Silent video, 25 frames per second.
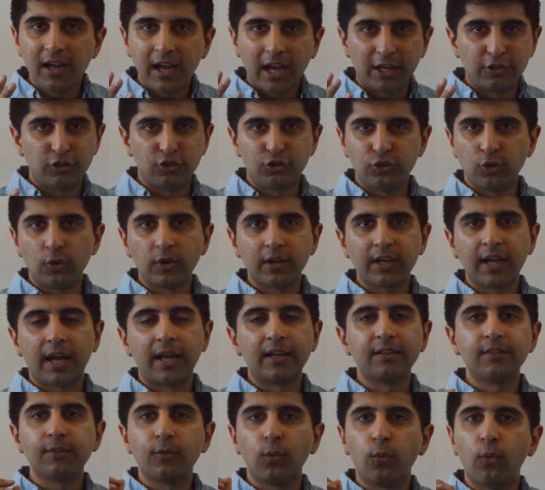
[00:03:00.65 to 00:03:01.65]
and
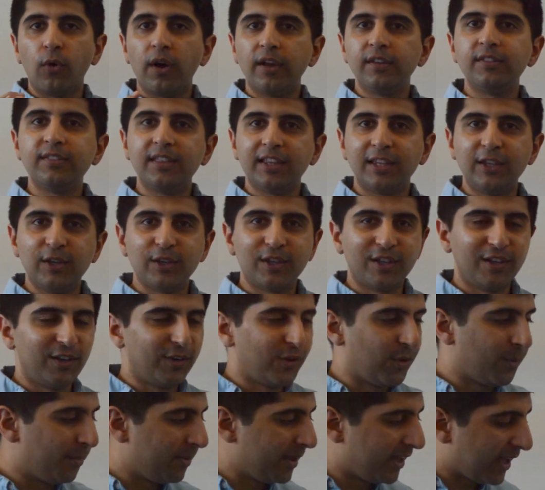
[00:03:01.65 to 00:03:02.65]
shortcuts. The worst thing you can do,
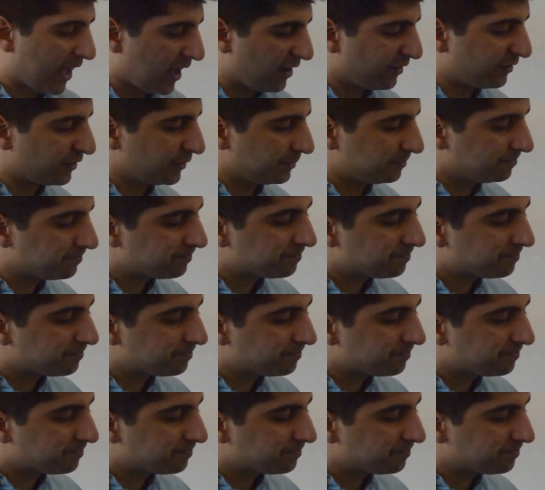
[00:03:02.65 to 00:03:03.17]
be careful.